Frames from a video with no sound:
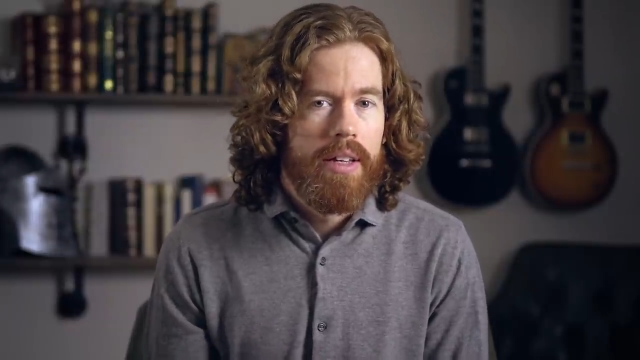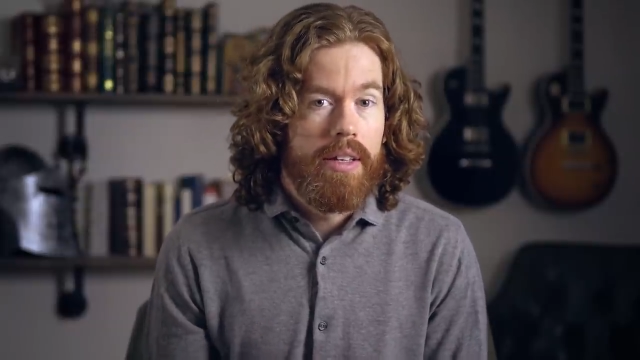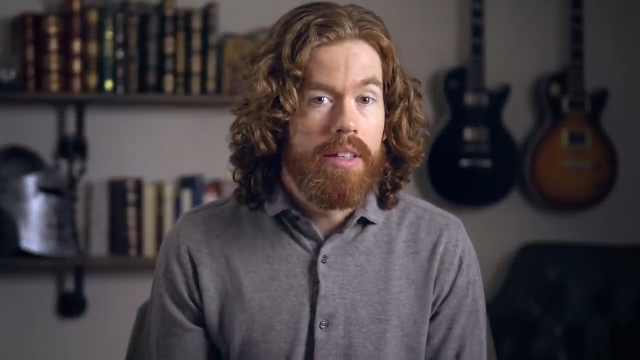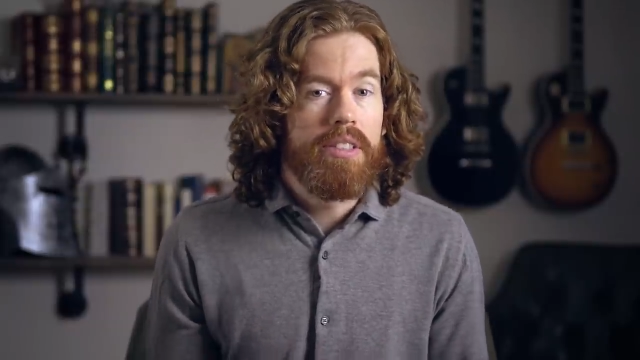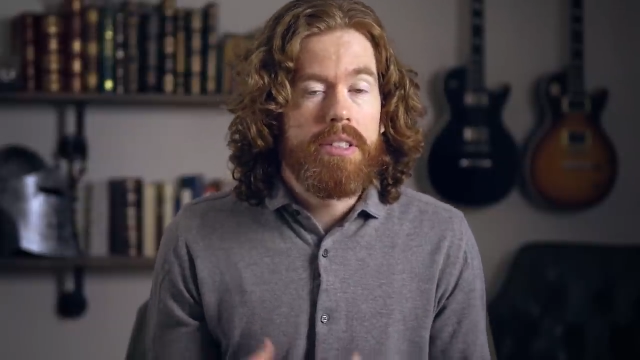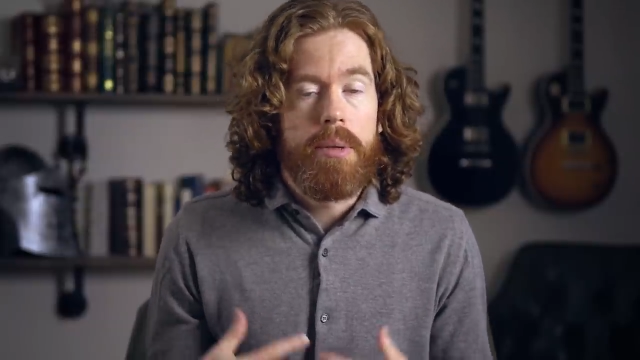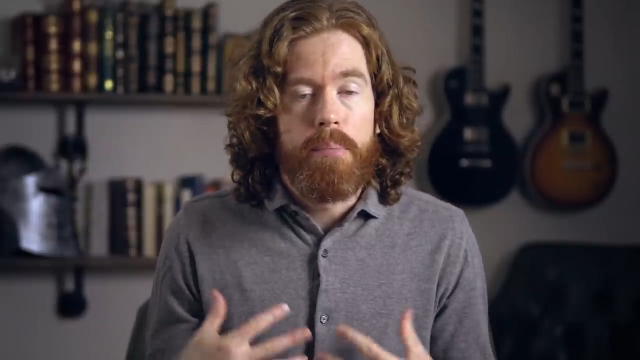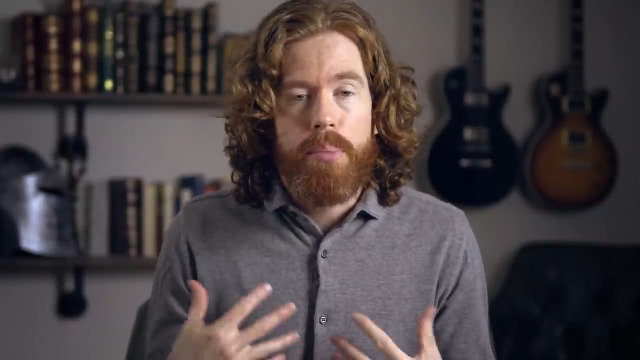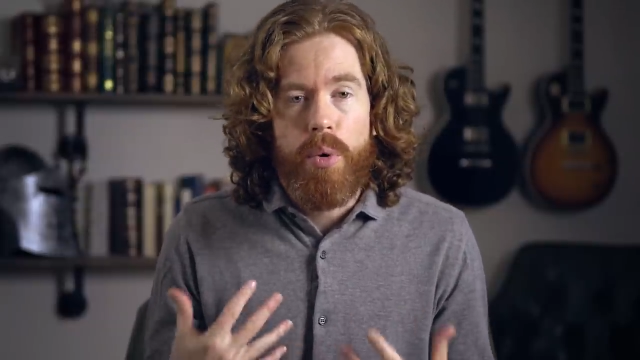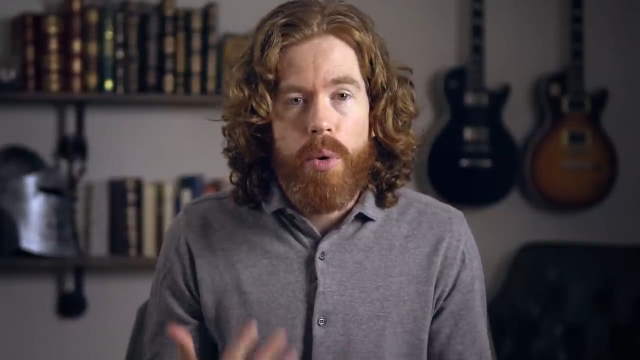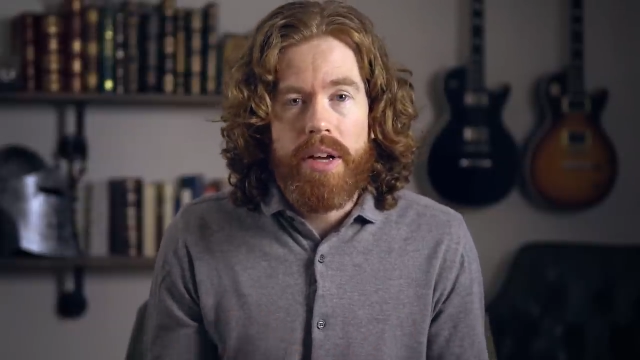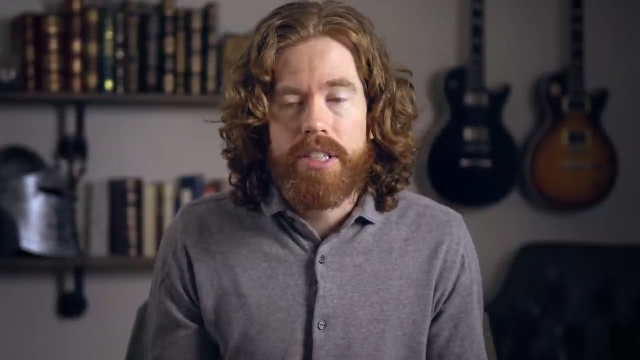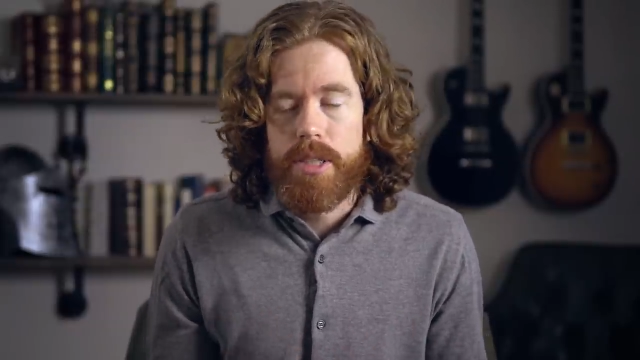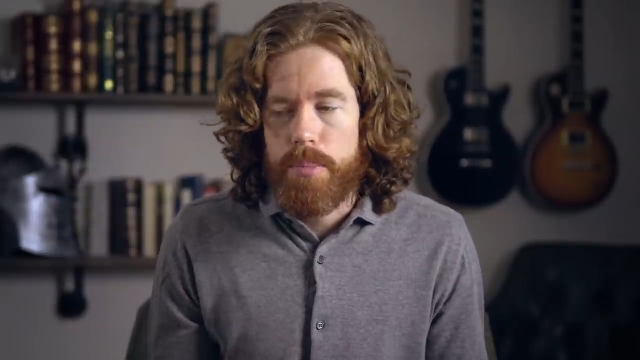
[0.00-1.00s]
He isn't
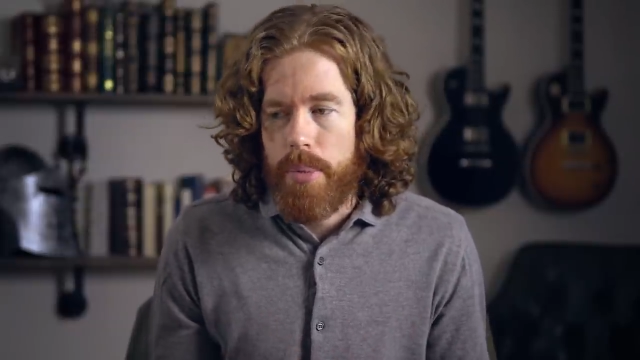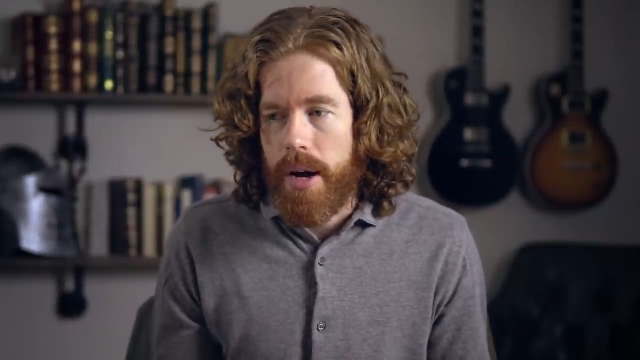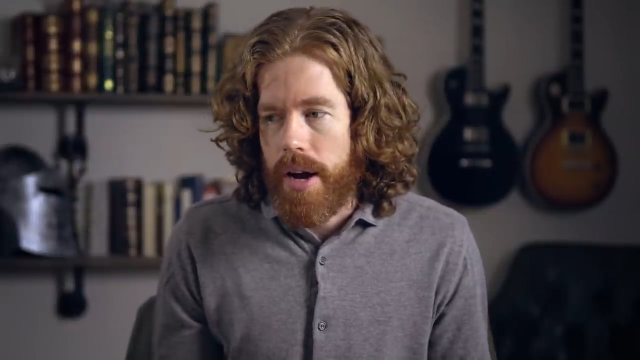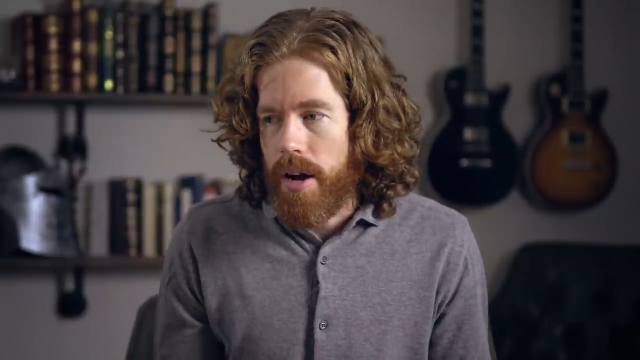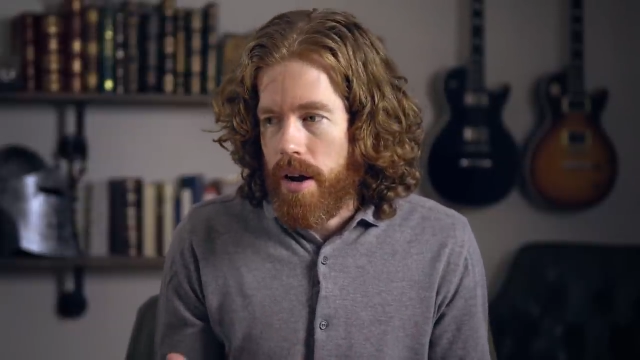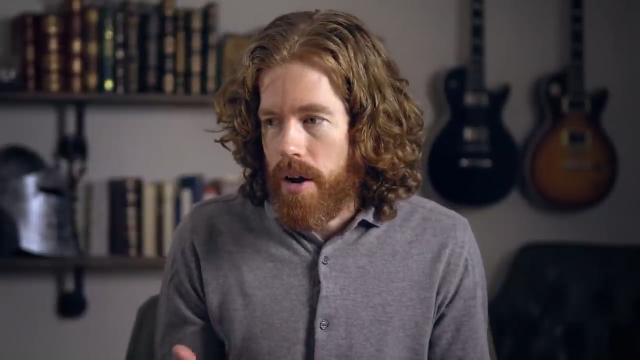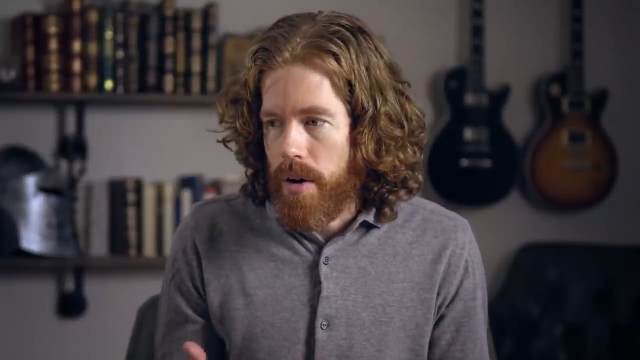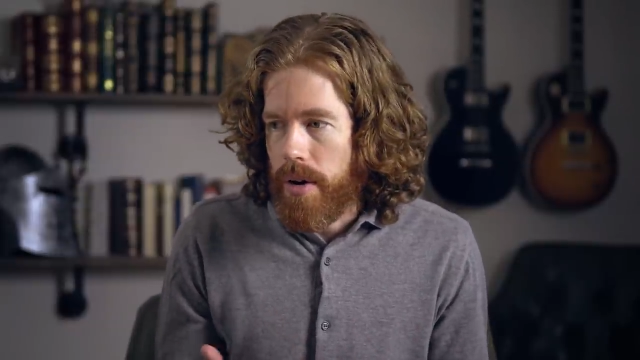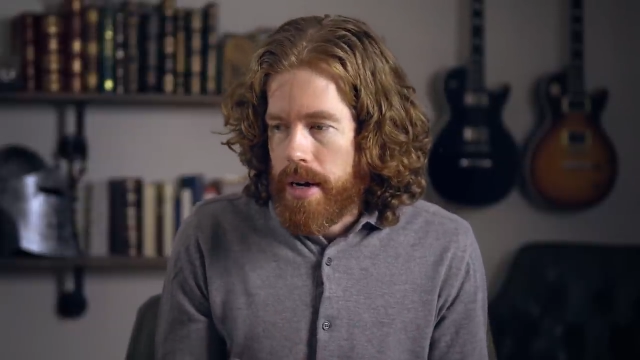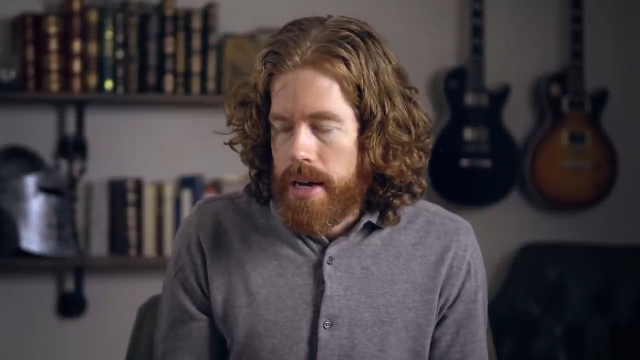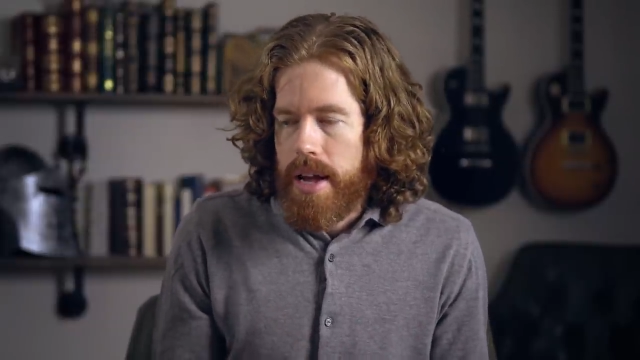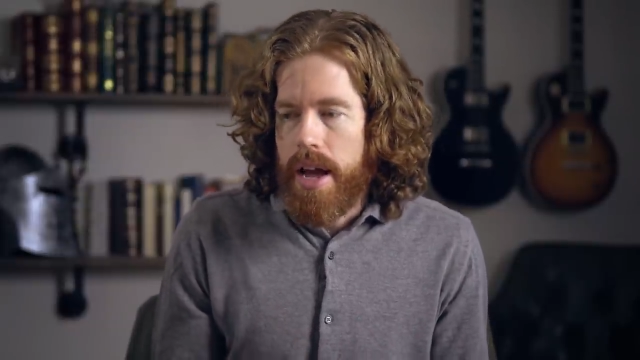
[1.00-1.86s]
impressed by our